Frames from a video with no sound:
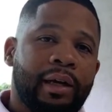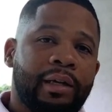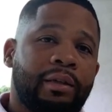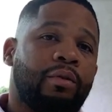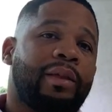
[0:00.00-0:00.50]

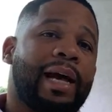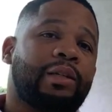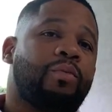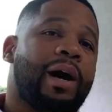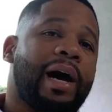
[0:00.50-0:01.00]
So
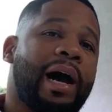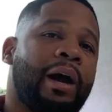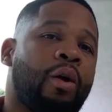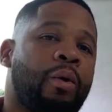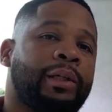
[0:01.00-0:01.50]
that's why
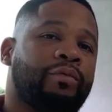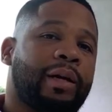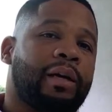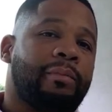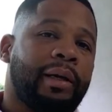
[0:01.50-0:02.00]
I always
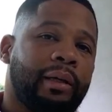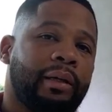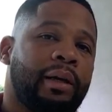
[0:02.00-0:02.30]
recommend